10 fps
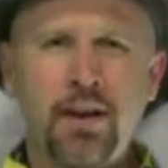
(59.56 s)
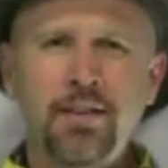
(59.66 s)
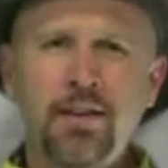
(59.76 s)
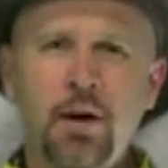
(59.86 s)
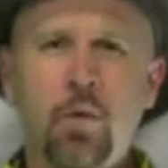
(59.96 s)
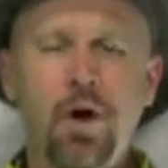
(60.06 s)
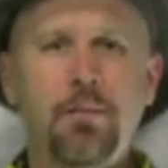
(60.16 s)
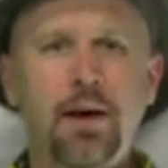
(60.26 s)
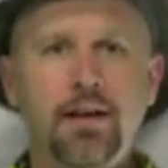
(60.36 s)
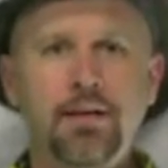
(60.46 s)

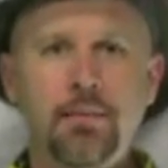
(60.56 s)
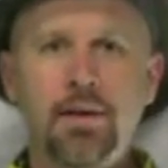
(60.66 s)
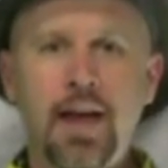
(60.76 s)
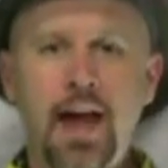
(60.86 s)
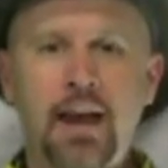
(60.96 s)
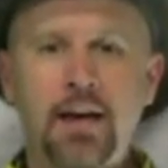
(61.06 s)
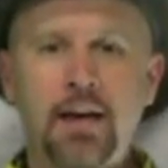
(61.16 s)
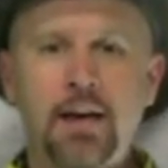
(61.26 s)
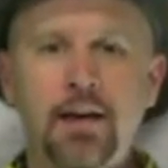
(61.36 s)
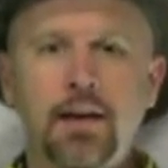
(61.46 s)
1901 by D.P. Hanig.
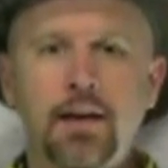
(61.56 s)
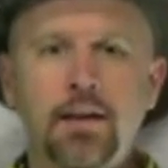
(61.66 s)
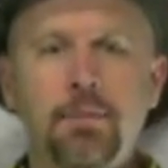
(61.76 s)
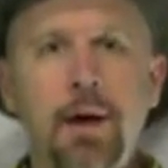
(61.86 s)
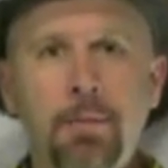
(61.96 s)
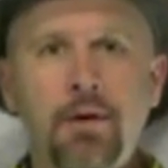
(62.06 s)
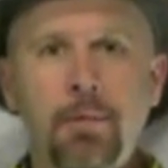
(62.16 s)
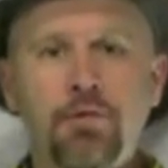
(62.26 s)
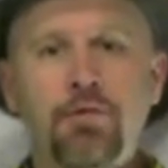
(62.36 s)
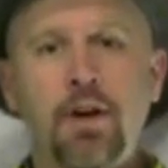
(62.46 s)
The paper
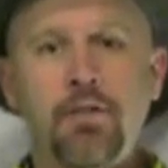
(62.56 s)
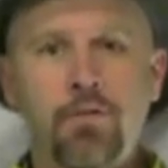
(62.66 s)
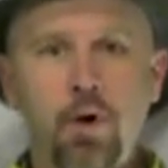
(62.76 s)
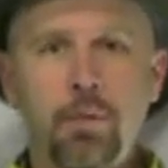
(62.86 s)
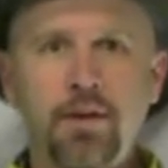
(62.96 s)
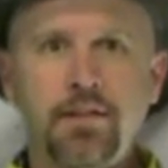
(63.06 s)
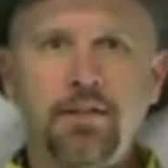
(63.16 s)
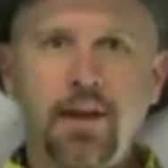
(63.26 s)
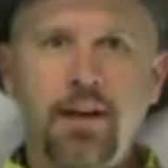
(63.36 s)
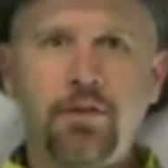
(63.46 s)
demonstrated 4 basic
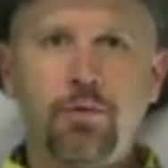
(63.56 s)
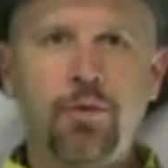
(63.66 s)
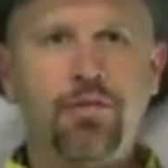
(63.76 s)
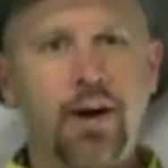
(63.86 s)
flavors with